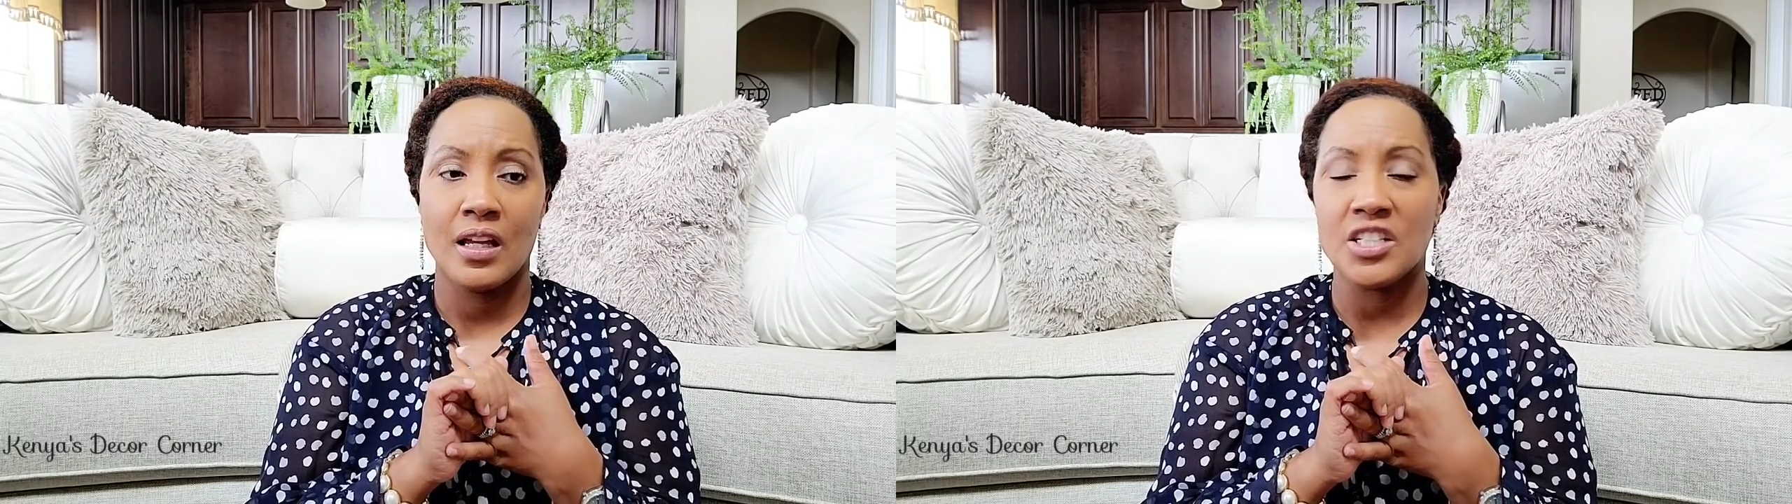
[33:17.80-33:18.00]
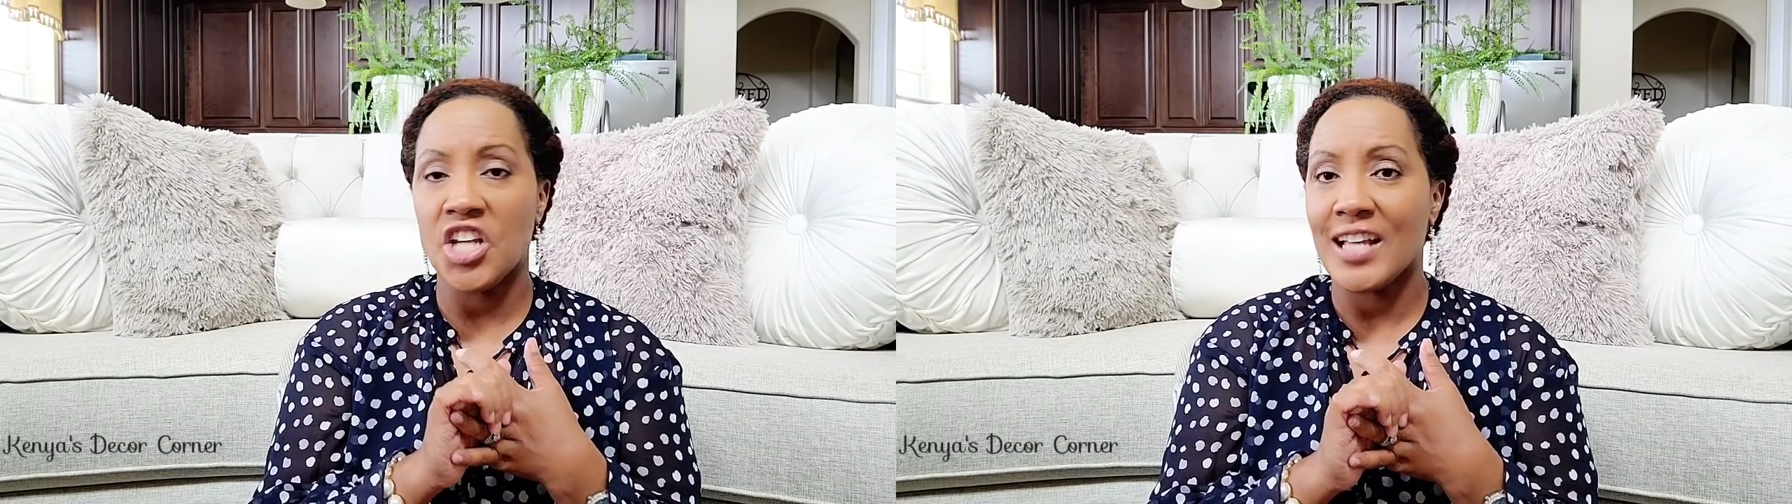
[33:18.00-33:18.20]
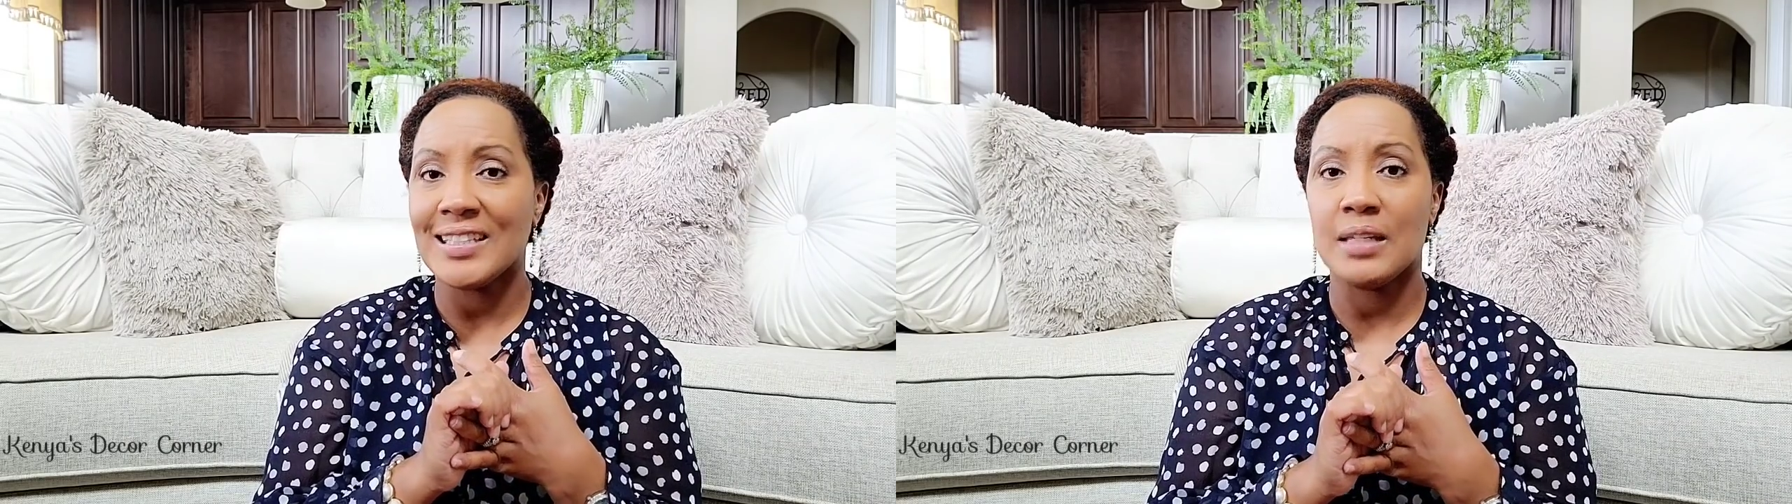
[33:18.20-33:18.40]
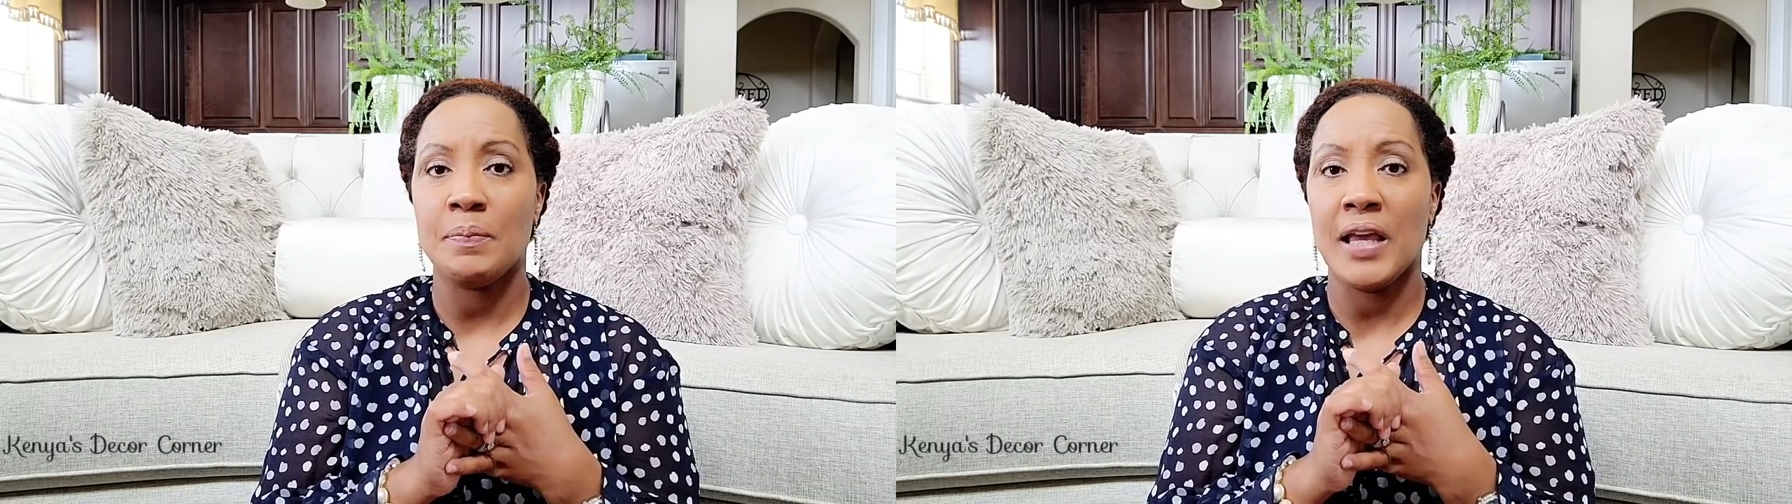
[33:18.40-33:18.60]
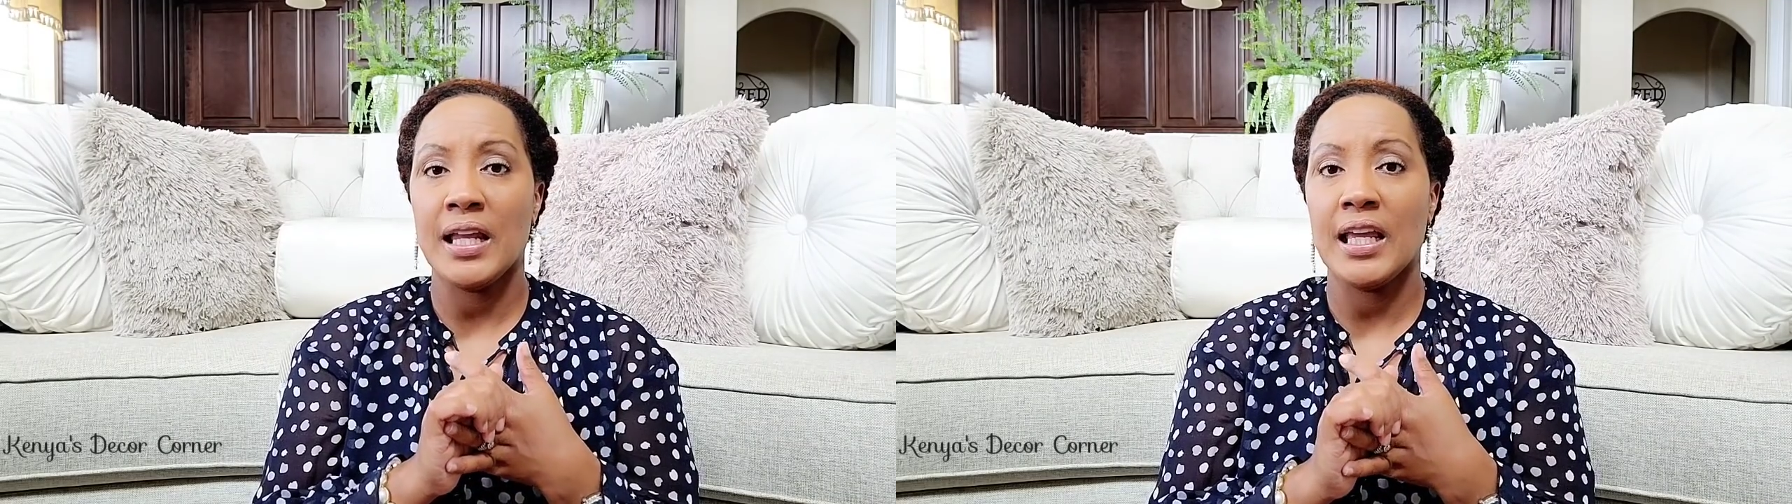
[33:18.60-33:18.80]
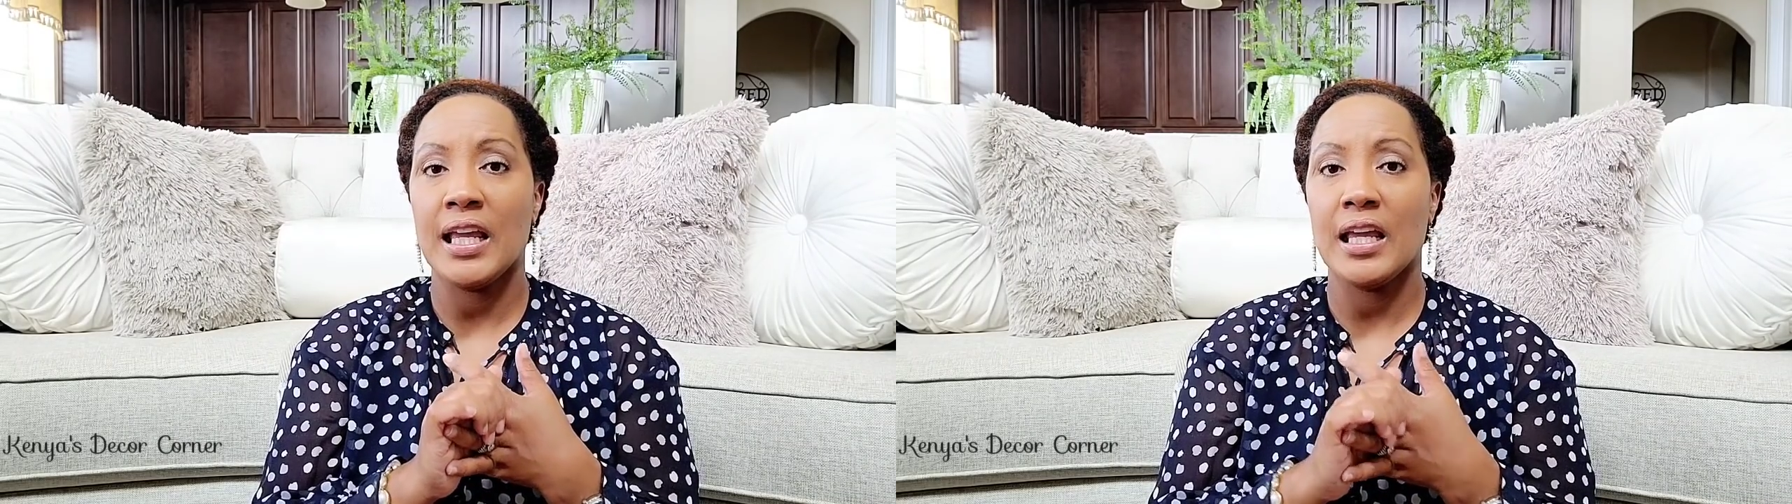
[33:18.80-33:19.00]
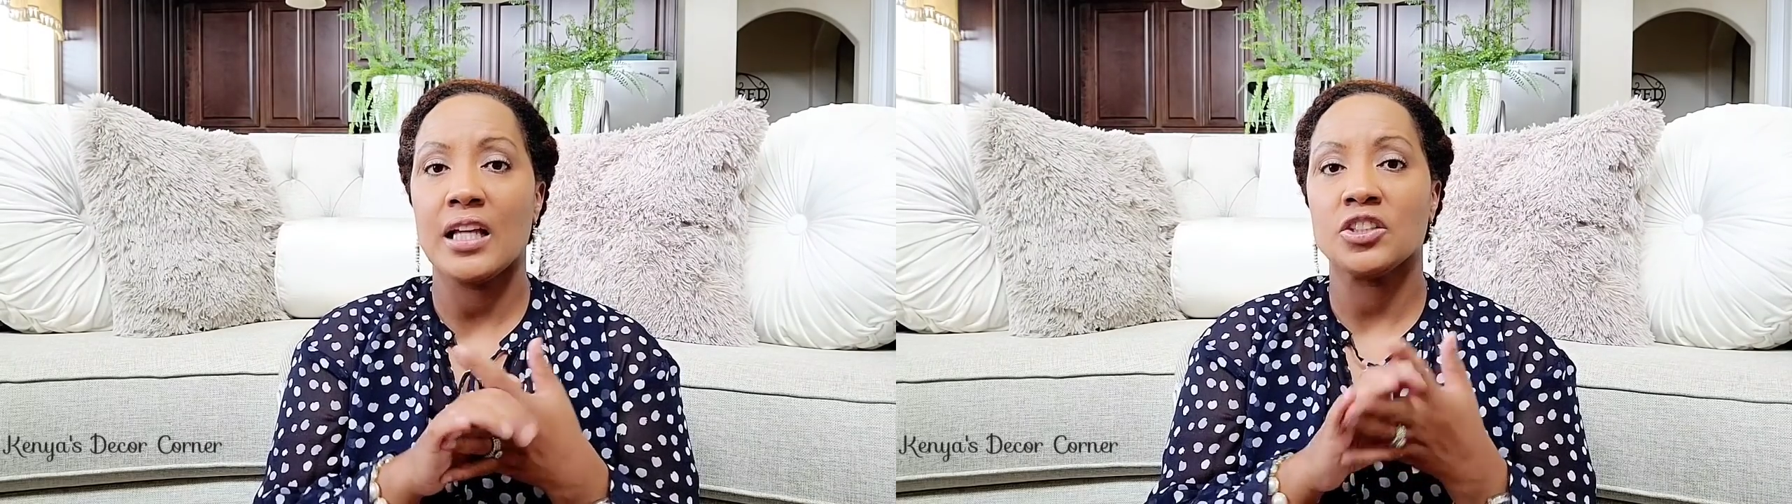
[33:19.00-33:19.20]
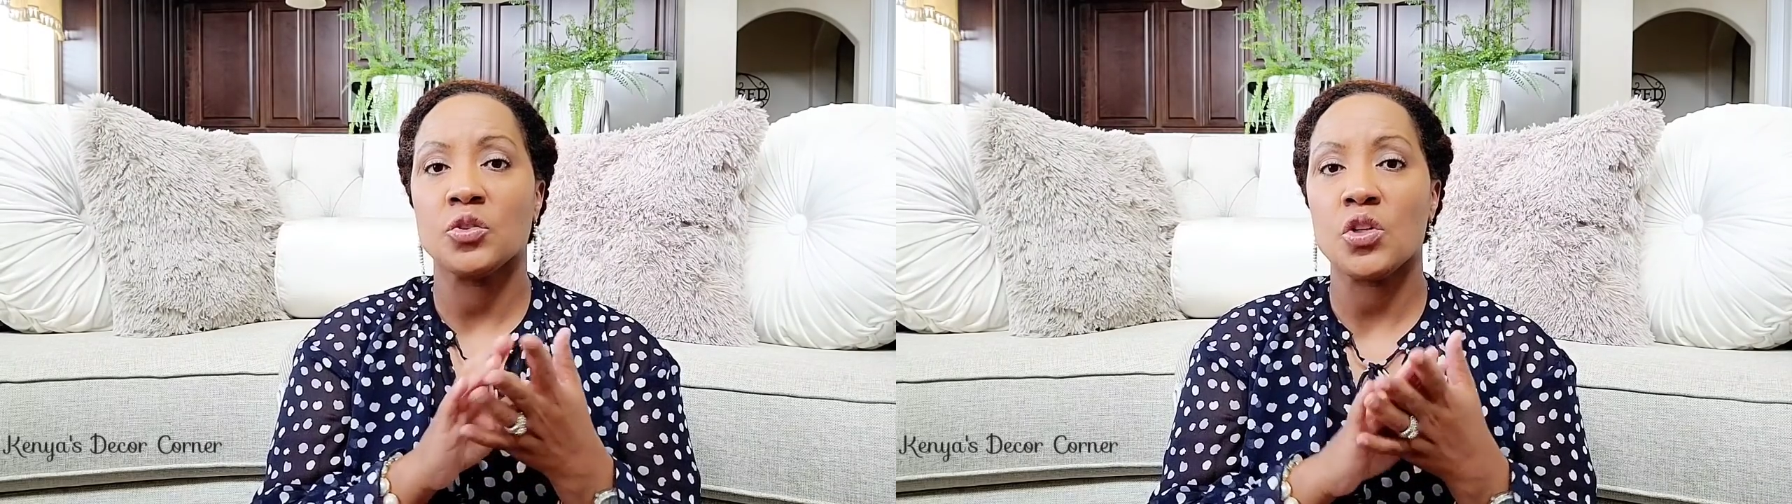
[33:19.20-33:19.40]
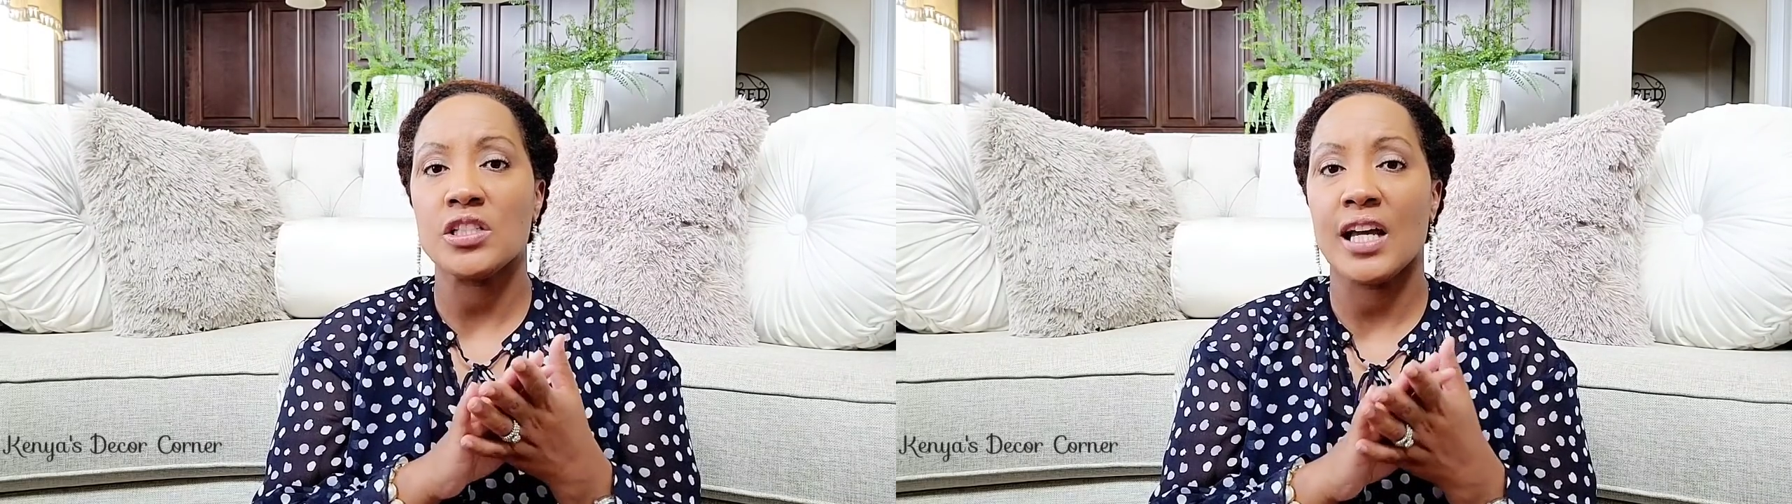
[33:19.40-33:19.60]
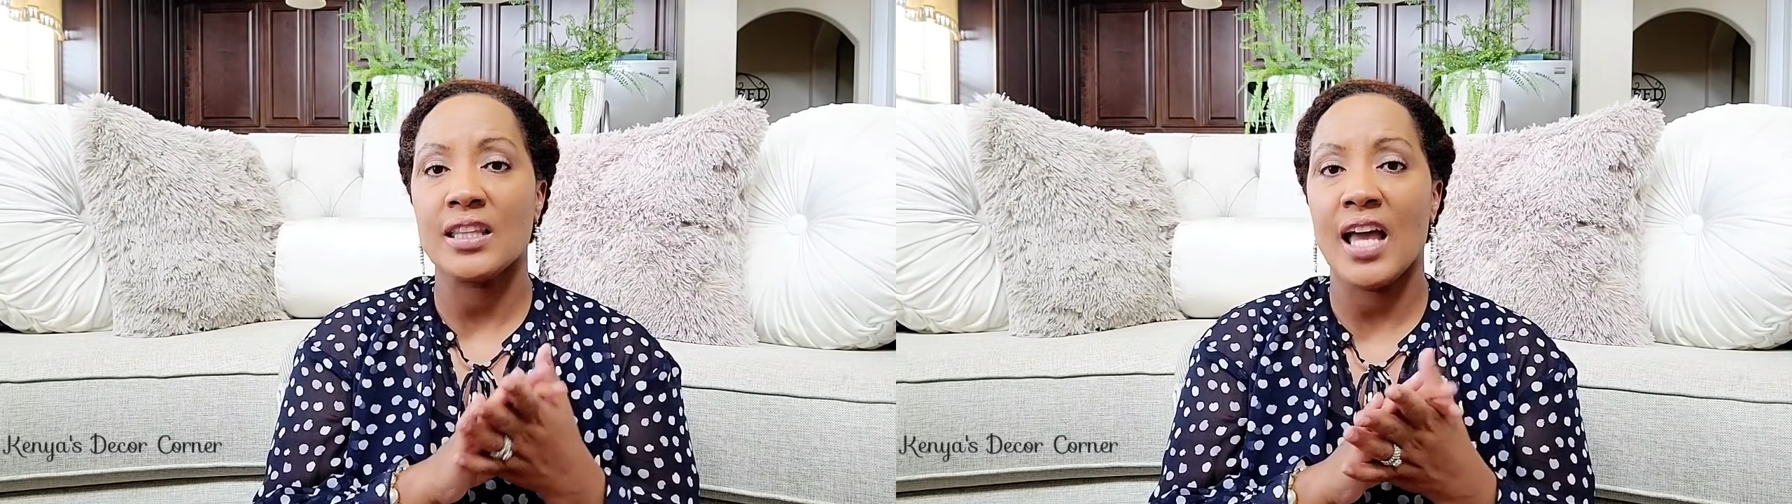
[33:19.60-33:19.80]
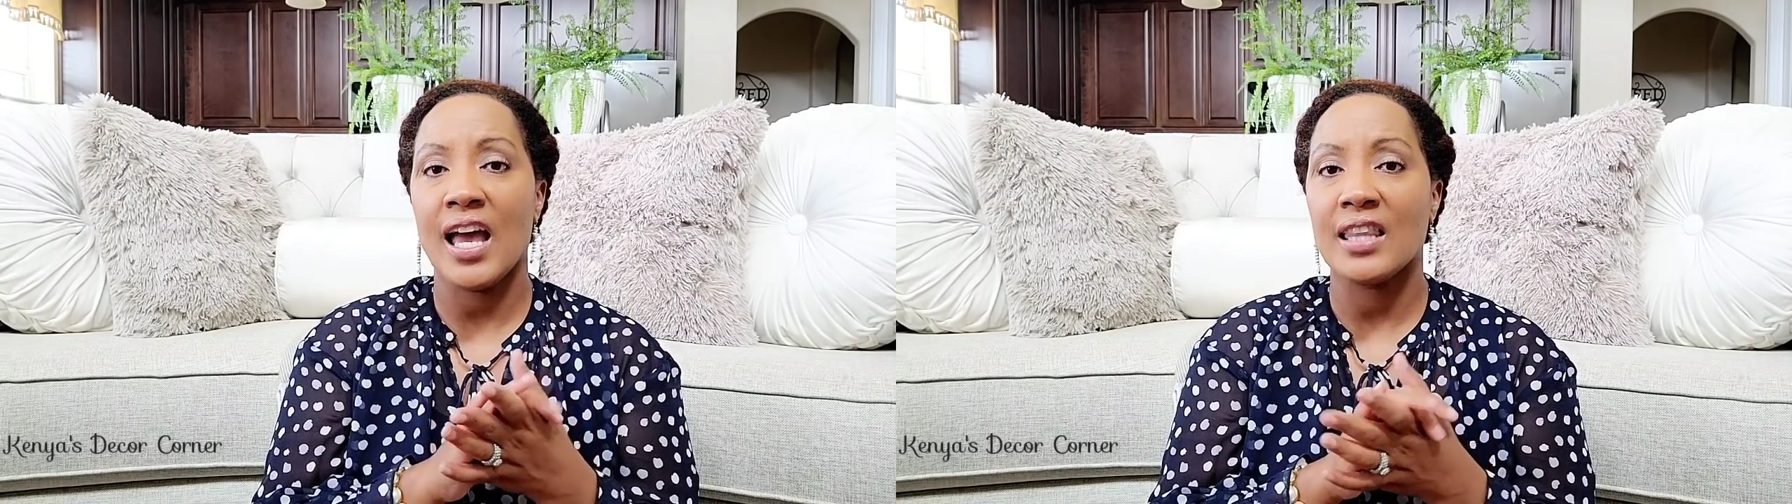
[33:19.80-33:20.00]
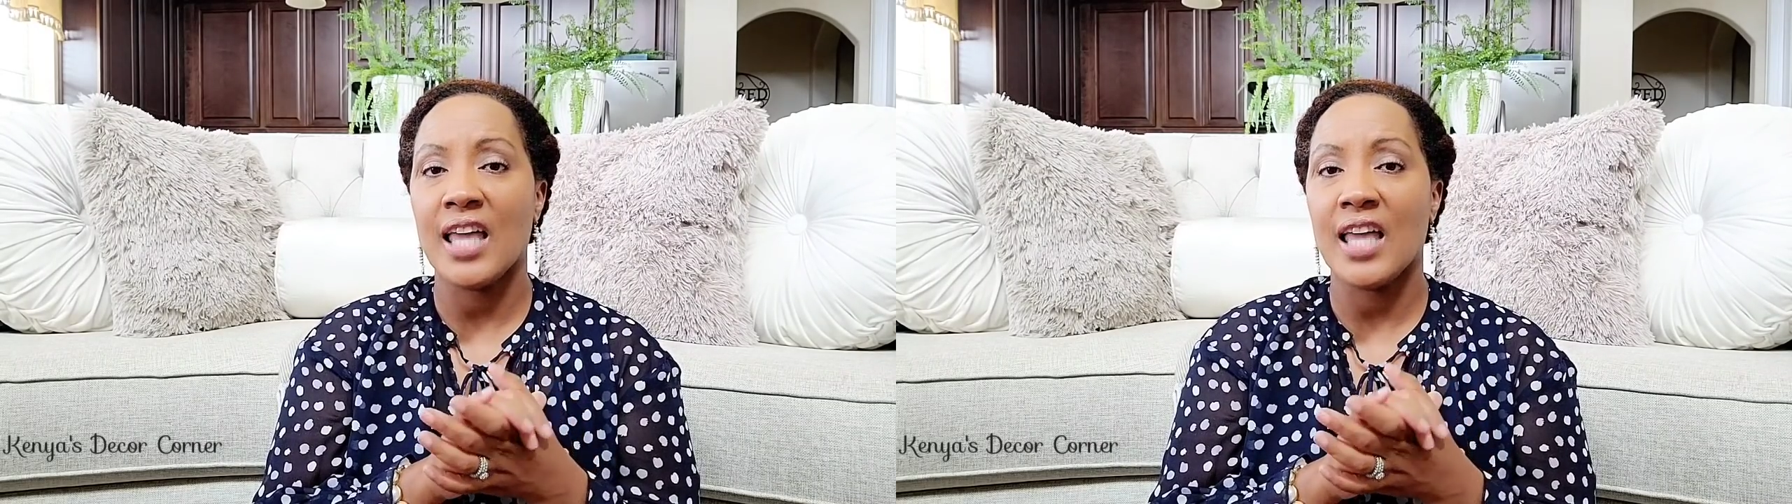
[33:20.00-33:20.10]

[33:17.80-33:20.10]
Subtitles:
JCPenney, stores like that,